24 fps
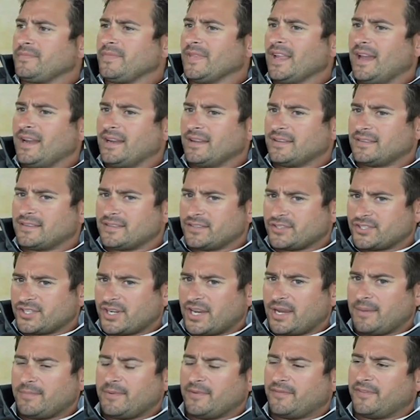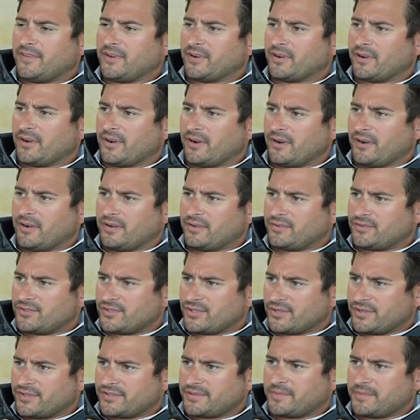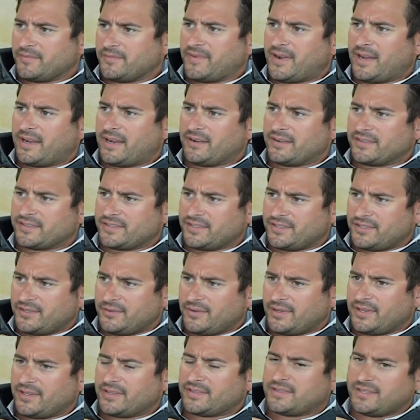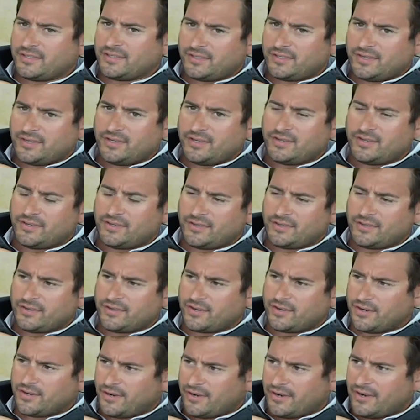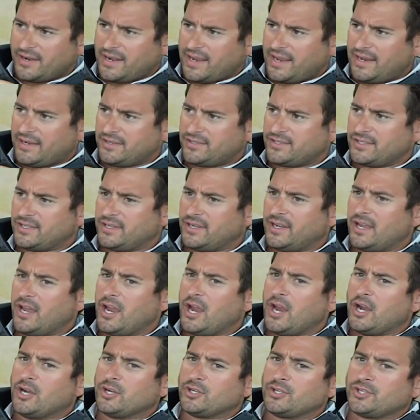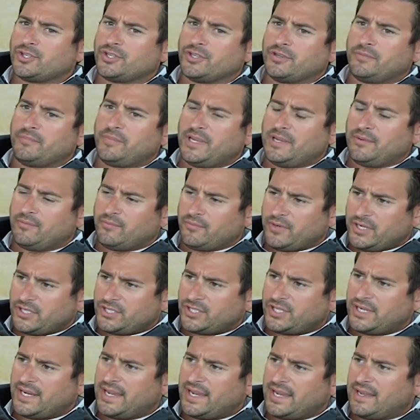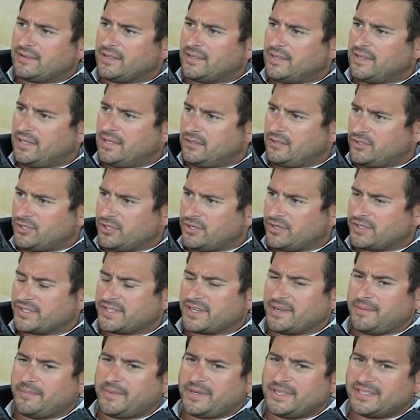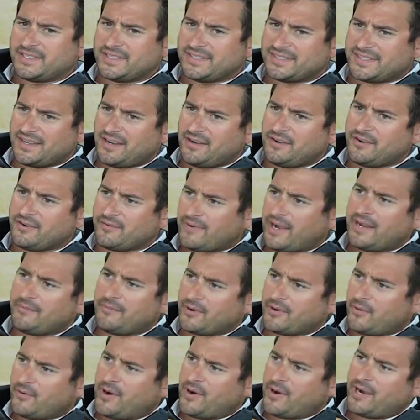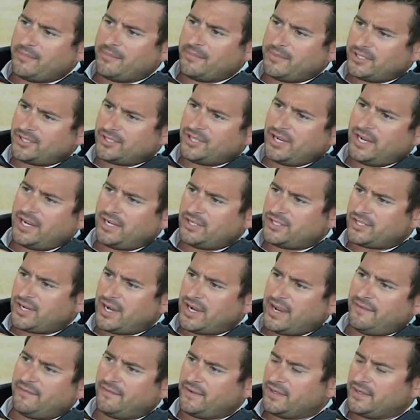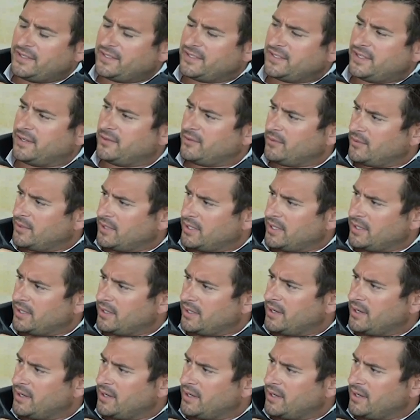and it's a shame if their current insurance provider isn't doing this thing, their current agent should be reaching out to the insurance companies because underwriting requirements change every single year.